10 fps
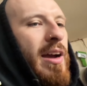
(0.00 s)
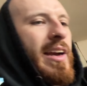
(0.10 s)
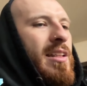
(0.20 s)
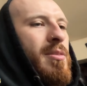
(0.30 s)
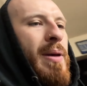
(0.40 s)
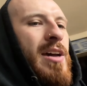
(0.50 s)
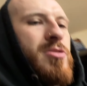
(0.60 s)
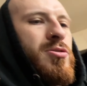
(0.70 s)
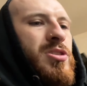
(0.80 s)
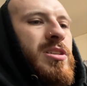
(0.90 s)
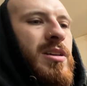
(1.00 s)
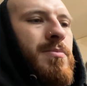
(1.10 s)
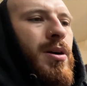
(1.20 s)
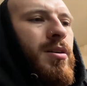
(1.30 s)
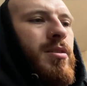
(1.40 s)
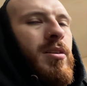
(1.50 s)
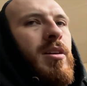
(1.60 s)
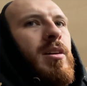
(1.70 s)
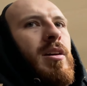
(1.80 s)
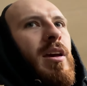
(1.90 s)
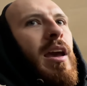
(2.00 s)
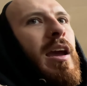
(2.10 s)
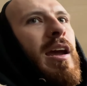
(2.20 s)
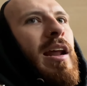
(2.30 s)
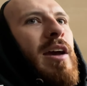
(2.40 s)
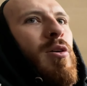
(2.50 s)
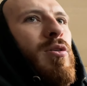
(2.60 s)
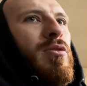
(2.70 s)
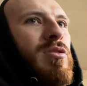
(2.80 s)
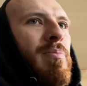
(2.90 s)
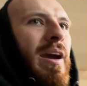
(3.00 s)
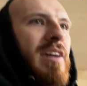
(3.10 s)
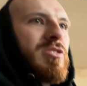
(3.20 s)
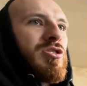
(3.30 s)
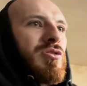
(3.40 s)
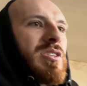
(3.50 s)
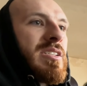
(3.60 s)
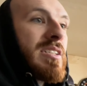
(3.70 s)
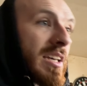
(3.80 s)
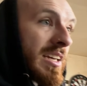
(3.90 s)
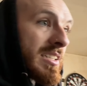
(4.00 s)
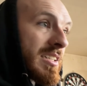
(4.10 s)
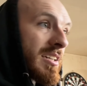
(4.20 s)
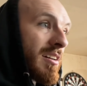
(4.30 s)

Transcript: got the passenger seat bar, and I ordered the passenger seat